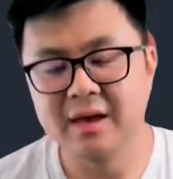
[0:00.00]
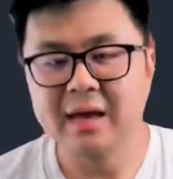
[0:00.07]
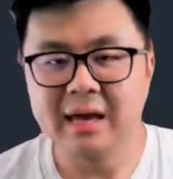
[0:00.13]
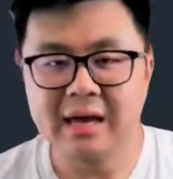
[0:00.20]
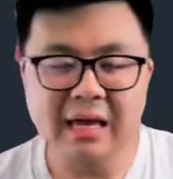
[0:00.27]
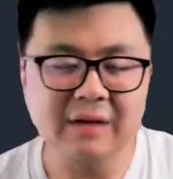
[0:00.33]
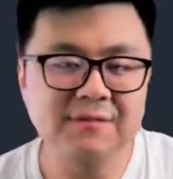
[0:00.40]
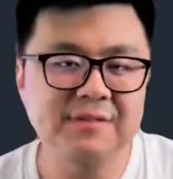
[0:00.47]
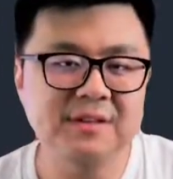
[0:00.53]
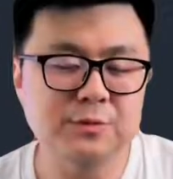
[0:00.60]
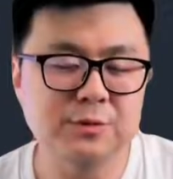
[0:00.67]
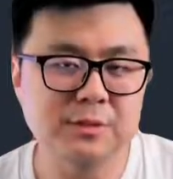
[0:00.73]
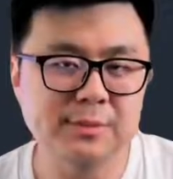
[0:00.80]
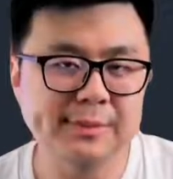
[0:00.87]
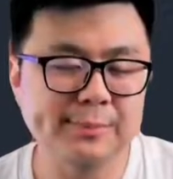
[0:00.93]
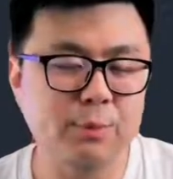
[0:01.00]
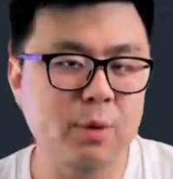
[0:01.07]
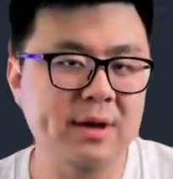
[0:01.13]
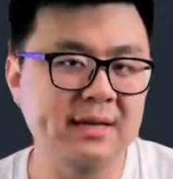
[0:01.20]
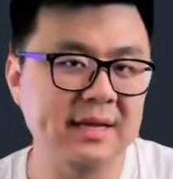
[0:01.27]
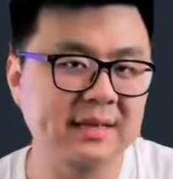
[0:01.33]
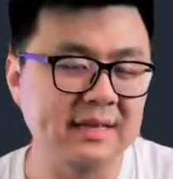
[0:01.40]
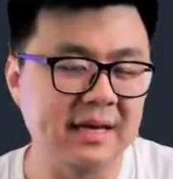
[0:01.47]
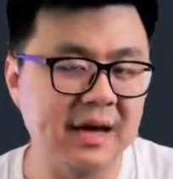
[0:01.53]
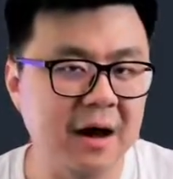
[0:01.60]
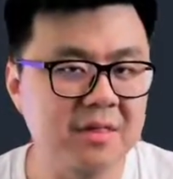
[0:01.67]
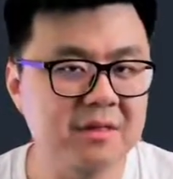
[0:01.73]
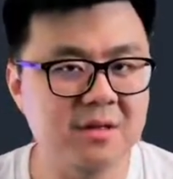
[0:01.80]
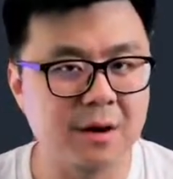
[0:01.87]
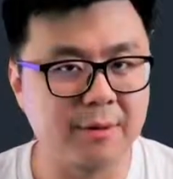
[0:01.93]
If this was to be pointing the
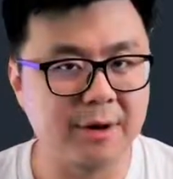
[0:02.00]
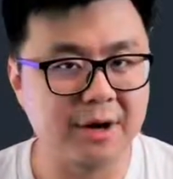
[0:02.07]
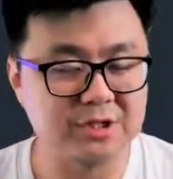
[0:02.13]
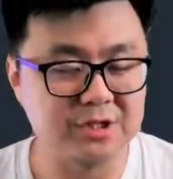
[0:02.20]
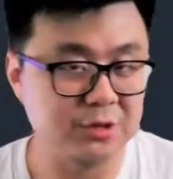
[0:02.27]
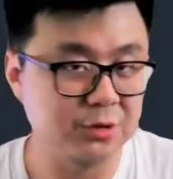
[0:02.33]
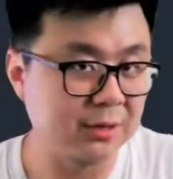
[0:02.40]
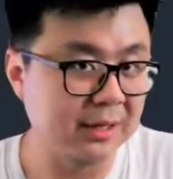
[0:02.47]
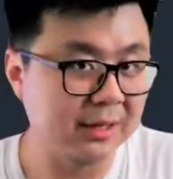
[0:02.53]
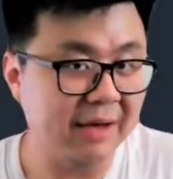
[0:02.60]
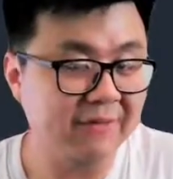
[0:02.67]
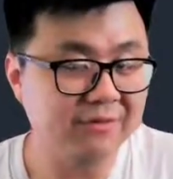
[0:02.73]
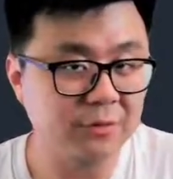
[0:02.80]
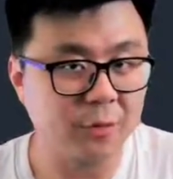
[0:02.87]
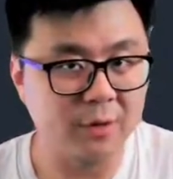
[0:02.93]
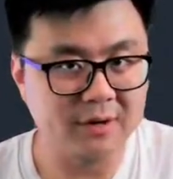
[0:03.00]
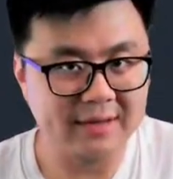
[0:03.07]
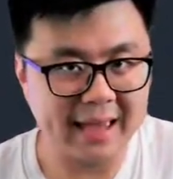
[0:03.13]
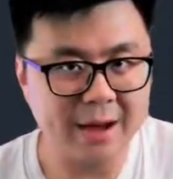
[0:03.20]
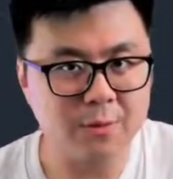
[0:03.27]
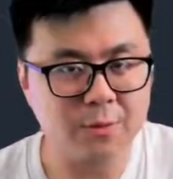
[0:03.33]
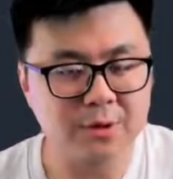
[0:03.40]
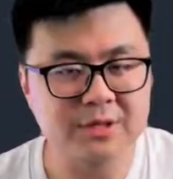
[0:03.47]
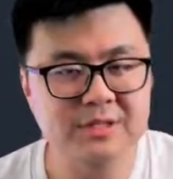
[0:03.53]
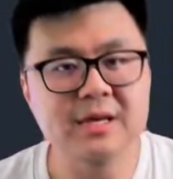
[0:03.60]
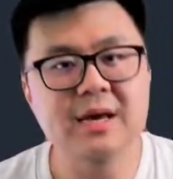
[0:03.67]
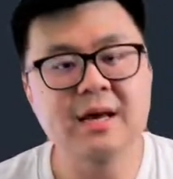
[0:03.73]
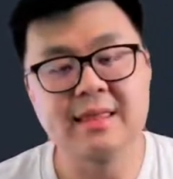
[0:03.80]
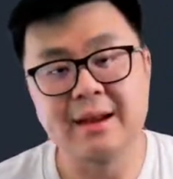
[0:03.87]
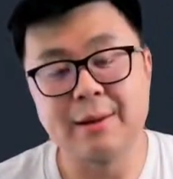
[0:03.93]
other direction to the left or downwards,
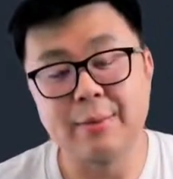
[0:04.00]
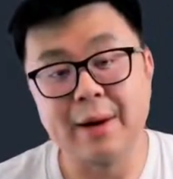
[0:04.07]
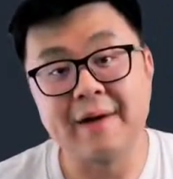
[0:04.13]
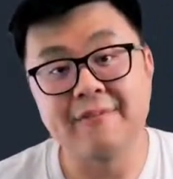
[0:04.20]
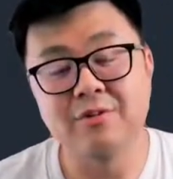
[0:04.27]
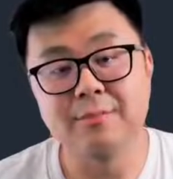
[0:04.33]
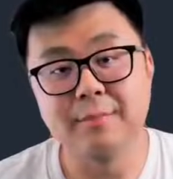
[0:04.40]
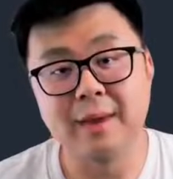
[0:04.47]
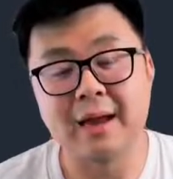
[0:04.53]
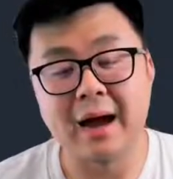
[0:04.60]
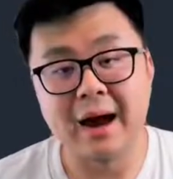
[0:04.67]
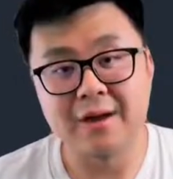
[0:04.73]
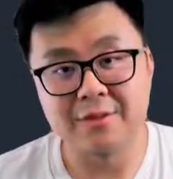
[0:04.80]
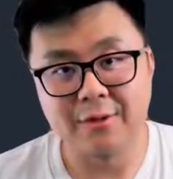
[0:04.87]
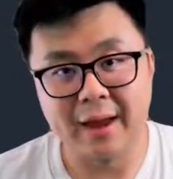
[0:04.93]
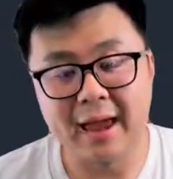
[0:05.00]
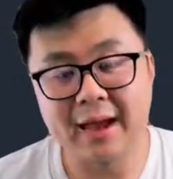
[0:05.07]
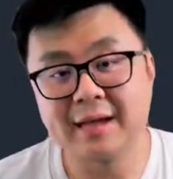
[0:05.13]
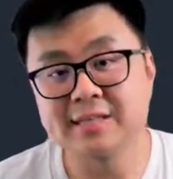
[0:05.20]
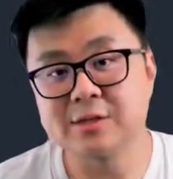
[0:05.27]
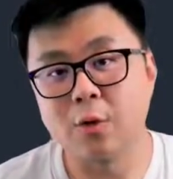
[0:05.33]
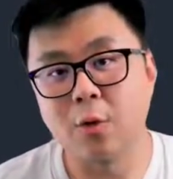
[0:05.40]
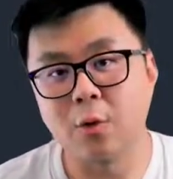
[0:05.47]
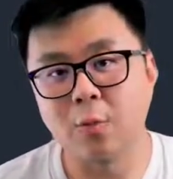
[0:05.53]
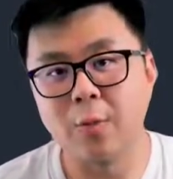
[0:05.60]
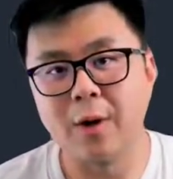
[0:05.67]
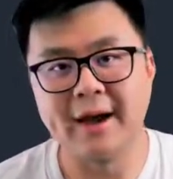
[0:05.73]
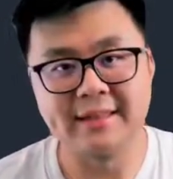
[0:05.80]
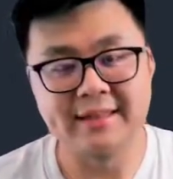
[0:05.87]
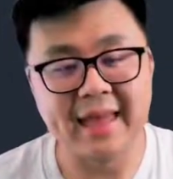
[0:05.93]
then I will have to make either x or
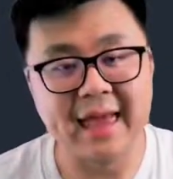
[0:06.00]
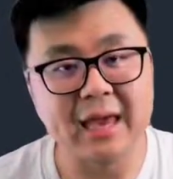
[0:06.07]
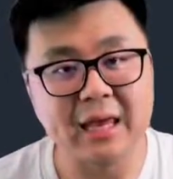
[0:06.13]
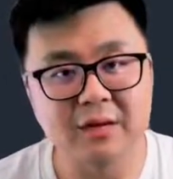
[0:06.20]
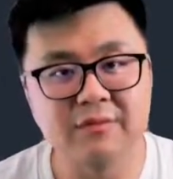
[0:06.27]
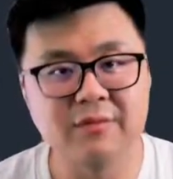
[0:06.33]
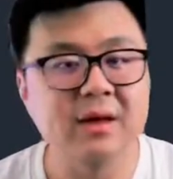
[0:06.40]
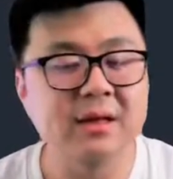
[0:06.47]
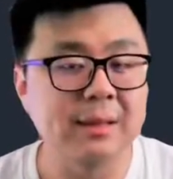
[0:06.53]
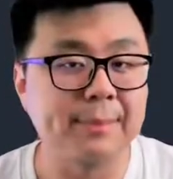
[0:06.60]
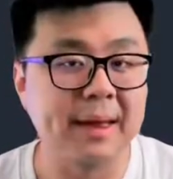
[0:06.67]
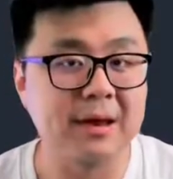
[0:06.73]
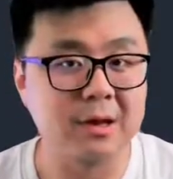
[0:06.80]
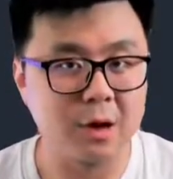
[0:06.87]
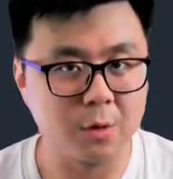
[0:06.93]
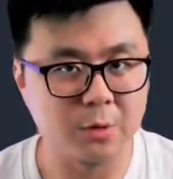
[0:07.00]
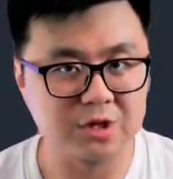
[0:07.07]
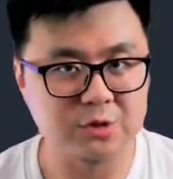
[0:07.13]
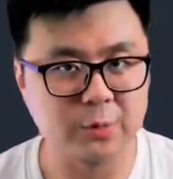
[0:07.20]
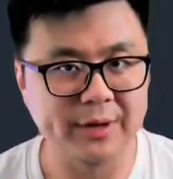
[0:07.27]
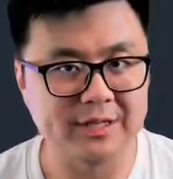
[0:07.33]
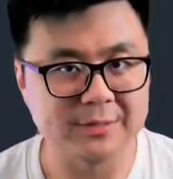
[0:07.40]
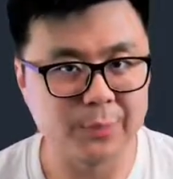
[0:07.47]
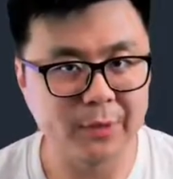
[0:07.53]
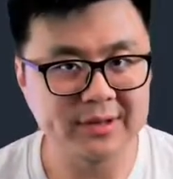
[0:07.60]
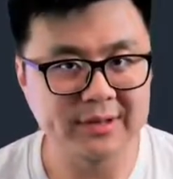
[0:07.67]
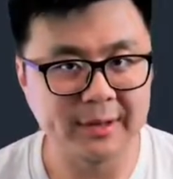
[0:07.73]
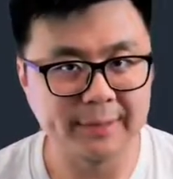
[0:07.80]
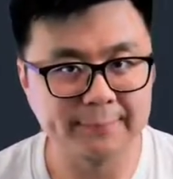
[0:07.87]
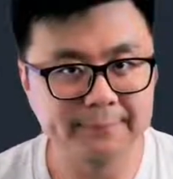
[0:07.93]
y negative depending on which way it's
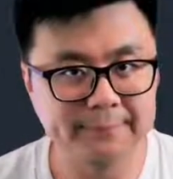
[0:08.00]
pointing.